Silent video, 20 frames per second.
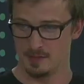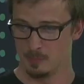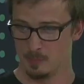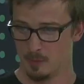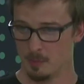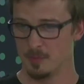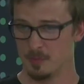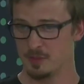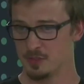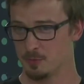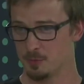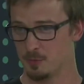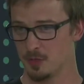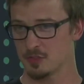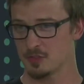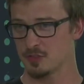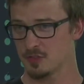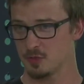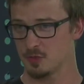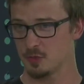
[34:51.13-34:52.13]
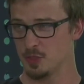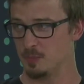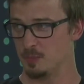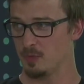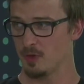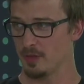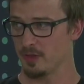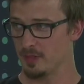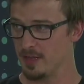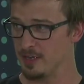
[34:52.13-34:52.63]
moment you want to
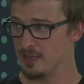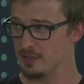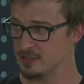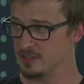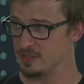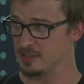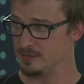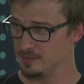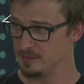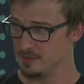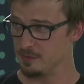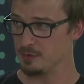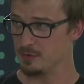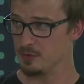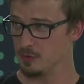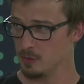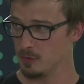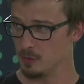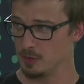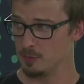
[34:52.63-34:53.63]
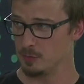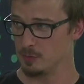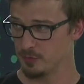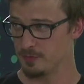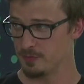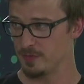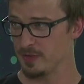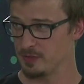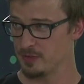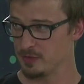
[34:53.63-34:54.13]
deploy the agent, even if you only
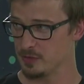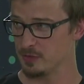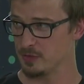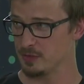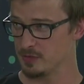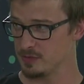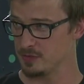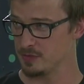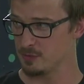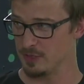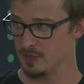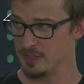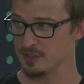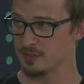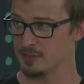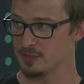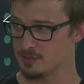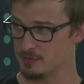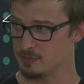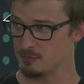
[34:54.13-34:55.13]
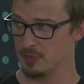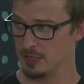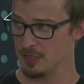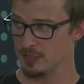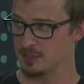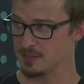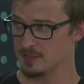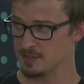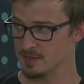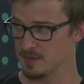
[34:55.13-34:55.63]
provide your
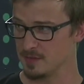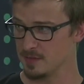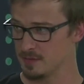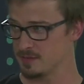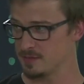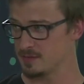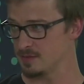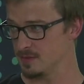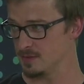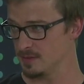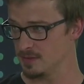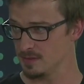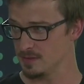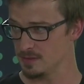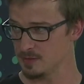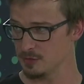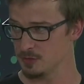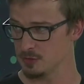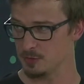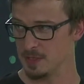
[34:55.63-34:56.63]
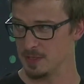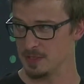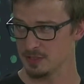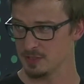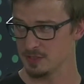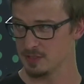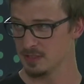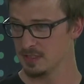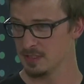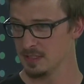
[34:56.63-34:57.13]
credentials in this
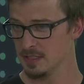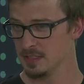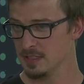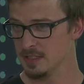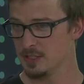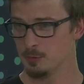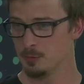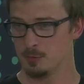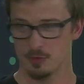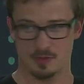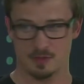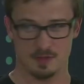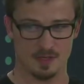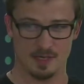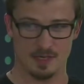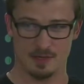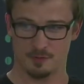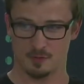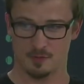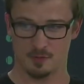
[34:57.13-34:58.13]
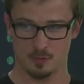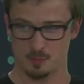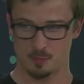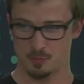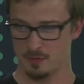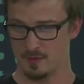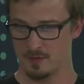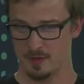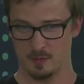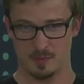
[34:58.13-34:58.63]
situation, you would have to
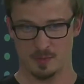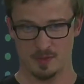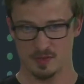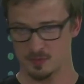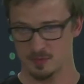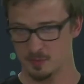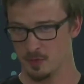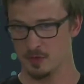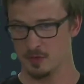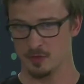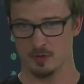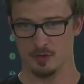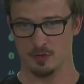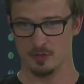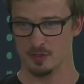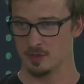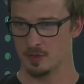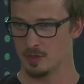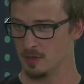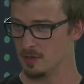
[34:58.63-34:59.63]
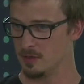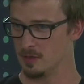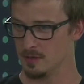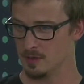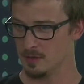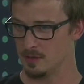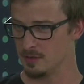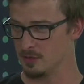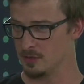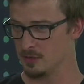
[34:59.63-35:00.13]
provide a password or
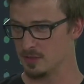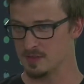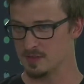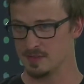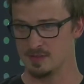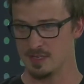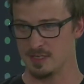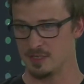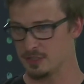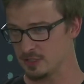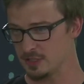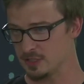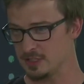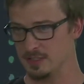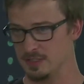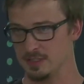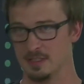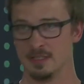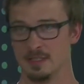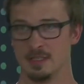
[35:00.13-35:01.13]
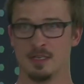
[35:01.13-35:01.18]
your SSH key